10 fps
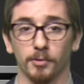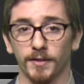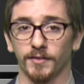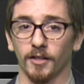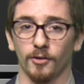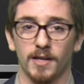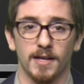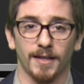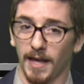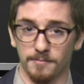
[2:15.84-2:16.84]
blood, though.
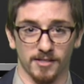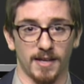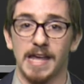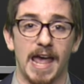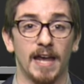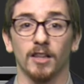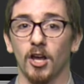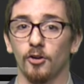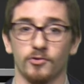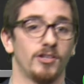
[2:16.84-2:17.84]
Games like
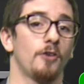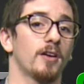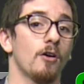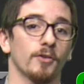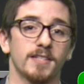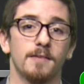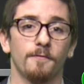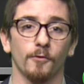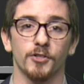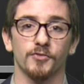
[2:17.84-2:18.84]
Halo, Dota, or Team
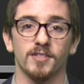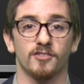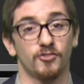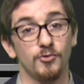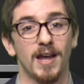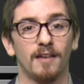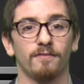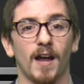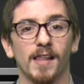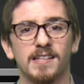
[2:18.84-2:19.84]
Fortress do have
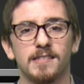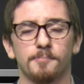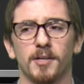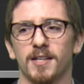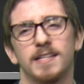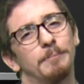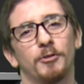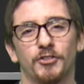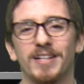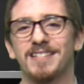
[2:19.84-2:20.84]
violence, but it's
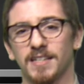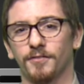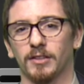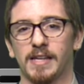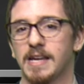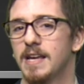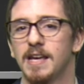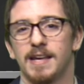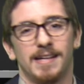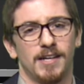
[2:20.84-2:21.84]
portrayed differently,
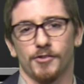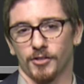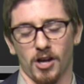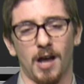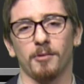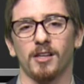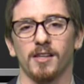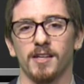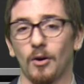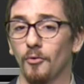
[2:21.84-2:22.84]
either
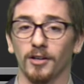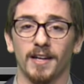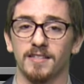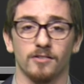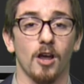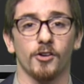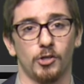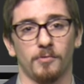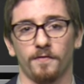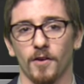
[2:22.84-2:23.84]
comically or against
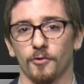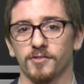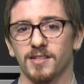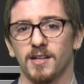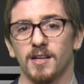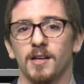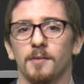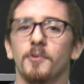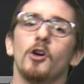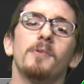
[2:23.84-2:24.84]
non-human foes.
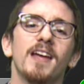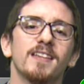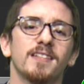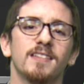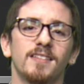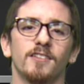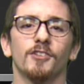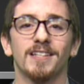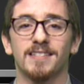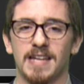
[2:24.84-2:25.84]
But nobody has
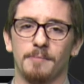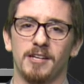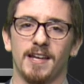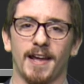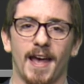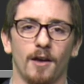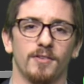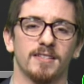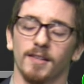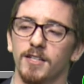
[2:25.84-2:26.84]
considered examining how
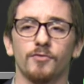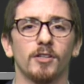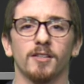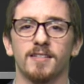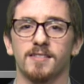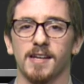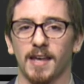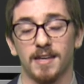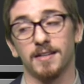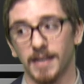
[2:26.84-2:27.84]
these less realistic
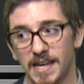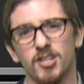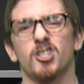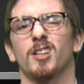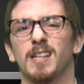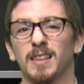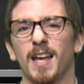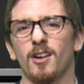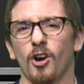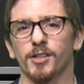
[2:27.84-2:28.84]
and occasionally
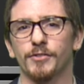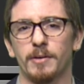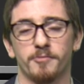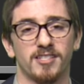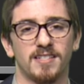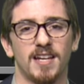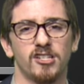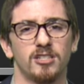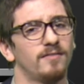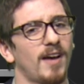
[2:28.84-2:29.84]
lighthearted
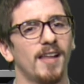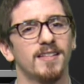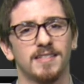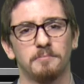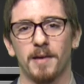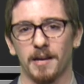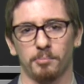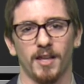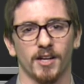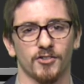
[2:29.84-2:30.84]
representation of violence
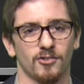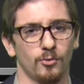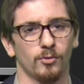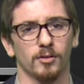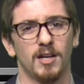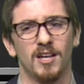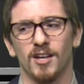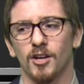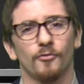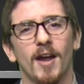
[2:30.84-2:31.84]
impact players, or
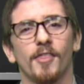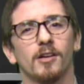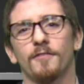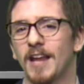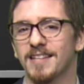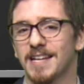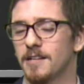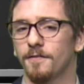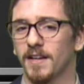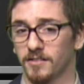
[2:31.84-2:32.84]
rather if it has
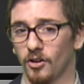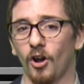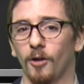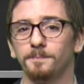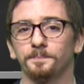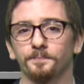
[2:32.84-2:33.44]
any effect at all.